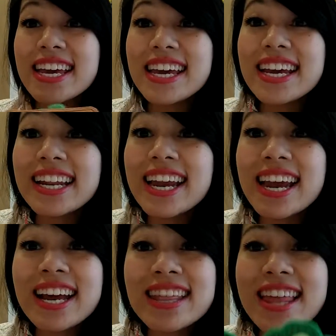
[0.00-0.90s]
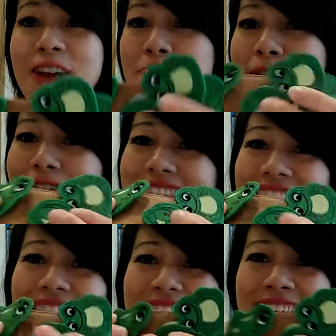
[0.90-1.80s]
eating their most
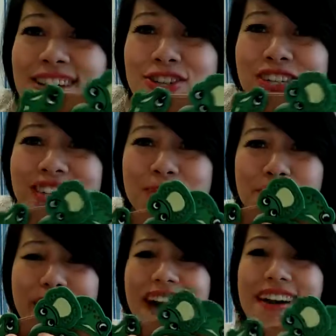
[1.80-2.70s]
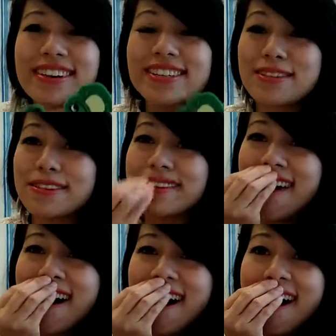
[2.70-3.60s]
delicious bugs.
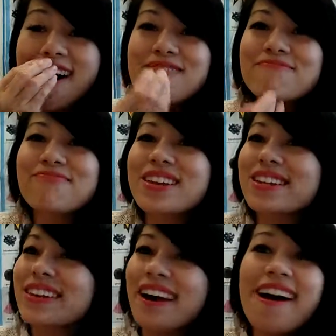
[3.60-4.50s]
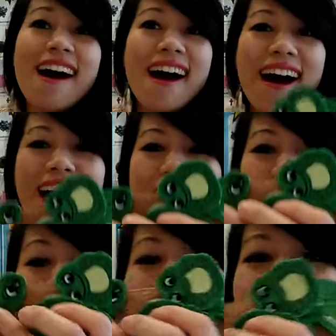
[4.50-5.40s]
Yum,
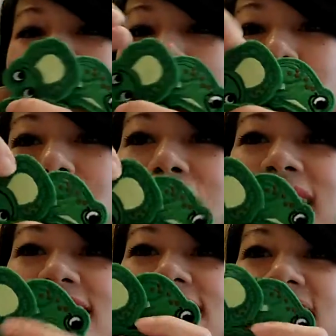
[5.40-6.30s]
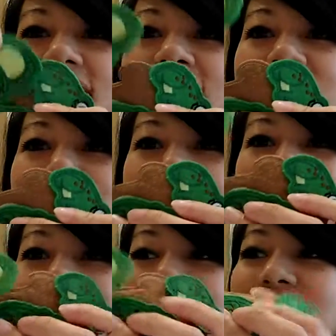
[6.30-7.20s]
yum. One jump
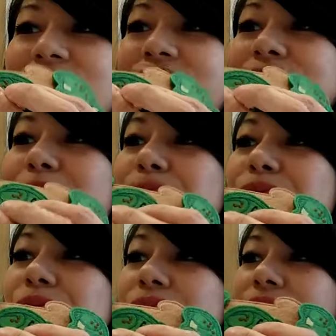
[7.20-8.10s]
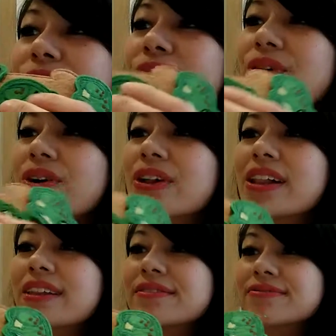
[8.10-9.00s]
into the pool
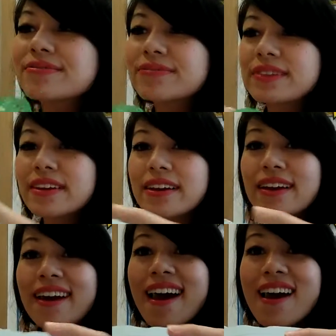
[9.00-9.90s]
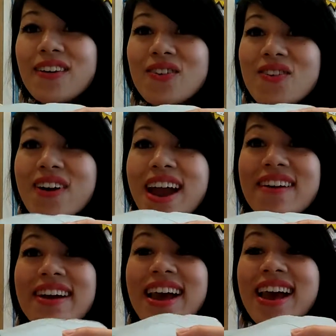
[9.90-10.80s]

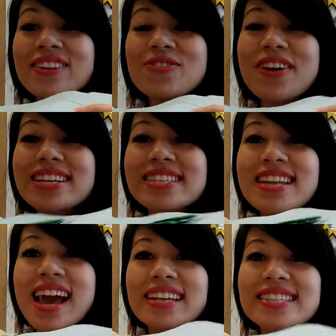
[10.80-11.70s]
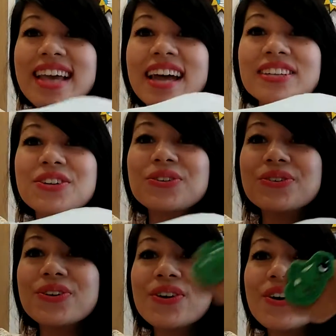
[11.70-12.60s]
where it was nice and
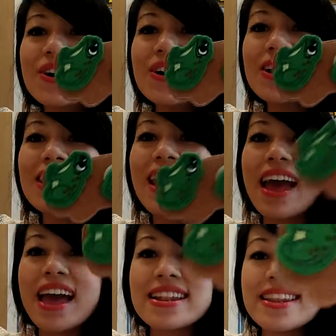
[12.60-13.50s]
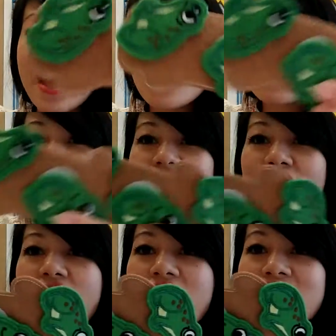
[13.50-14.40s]
cool. Now
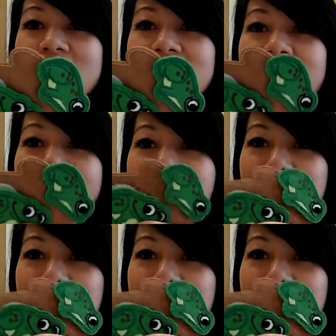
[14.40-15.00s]
there are